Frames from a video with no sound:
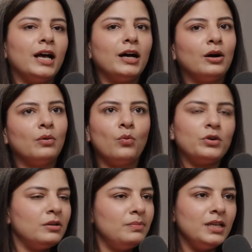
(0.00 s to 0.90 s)

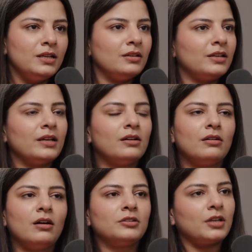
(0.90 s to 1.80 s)
would it be like
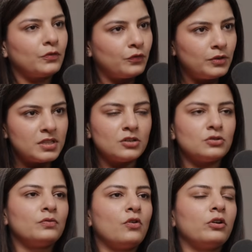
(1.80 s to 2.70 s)
a tough
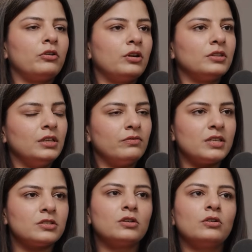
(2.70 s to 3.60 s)
decision for the
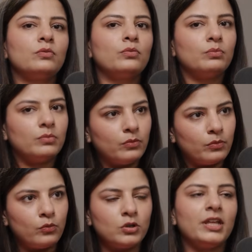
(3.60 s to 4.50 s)
investor?
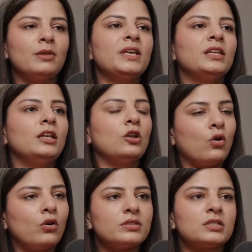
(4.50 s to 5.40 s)
Would there be any
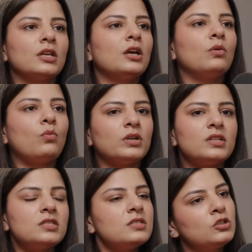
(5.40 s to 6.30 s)
loss? What
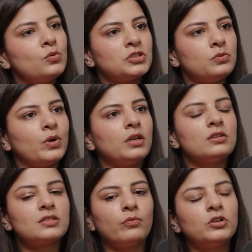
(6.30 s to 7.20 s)
is the situation
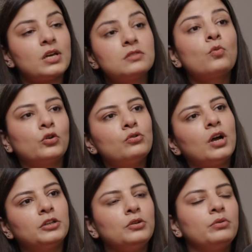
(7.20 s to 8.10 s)
when someone doesn't want to
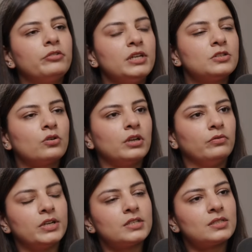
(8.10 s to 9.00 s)
continue in REITs or
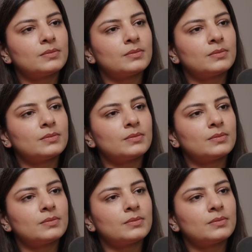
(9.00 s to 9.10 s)
InvITs?